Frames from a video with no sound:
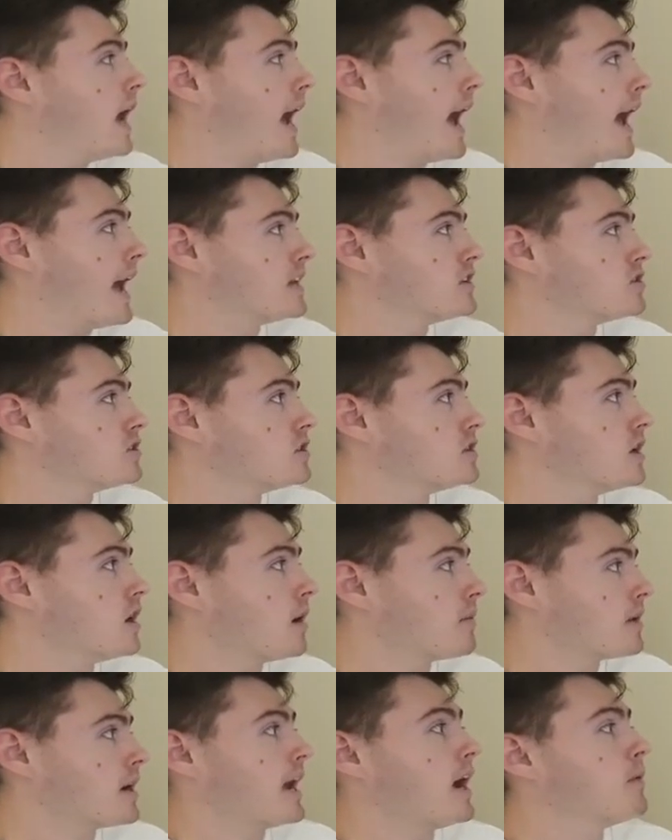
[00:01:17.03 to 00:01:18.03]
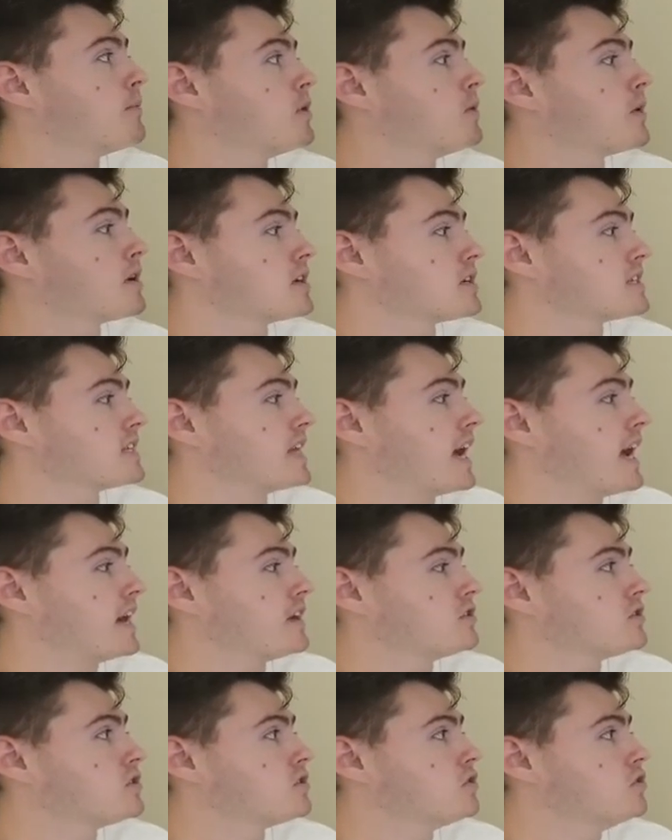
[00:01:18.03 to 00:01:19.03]
And I'm gonna help you
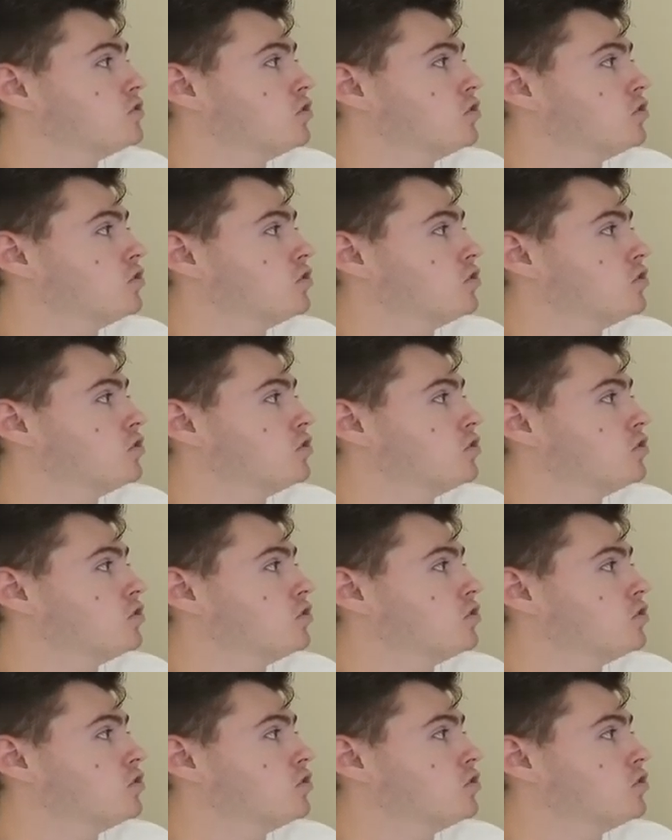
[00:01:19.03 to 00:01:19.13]
understand